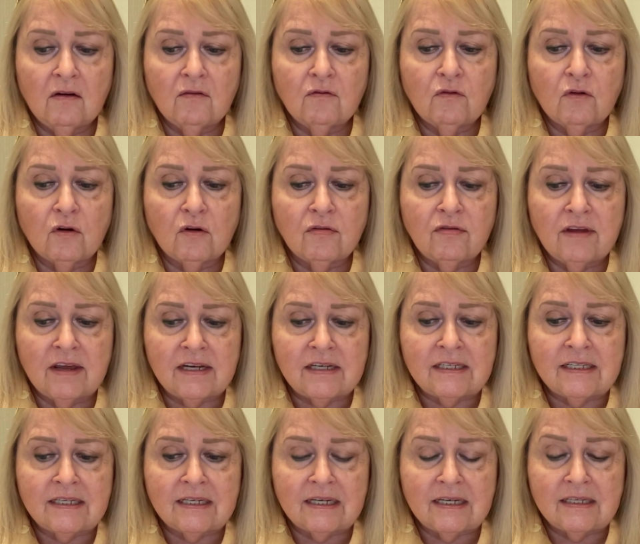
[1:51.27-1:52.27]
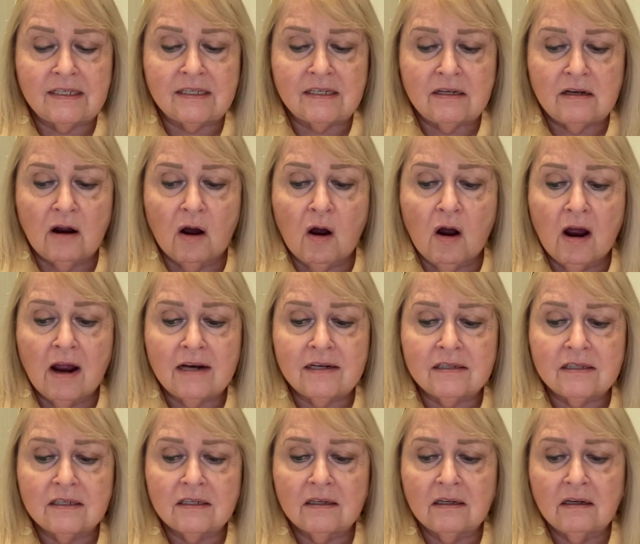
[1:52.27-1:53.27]
For this is
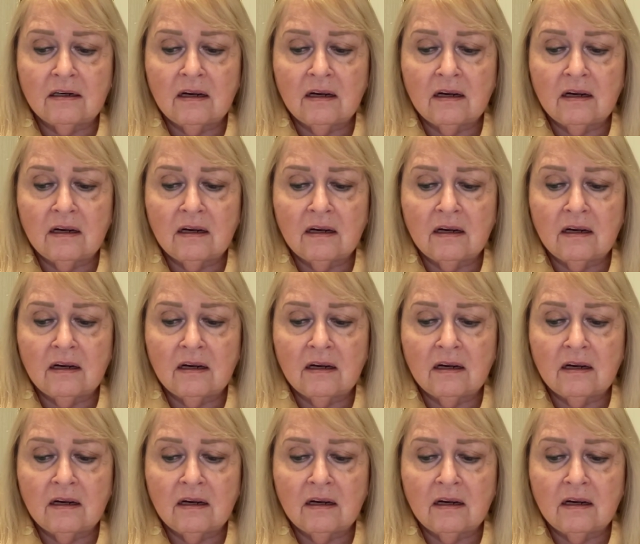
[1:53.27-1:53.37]
not,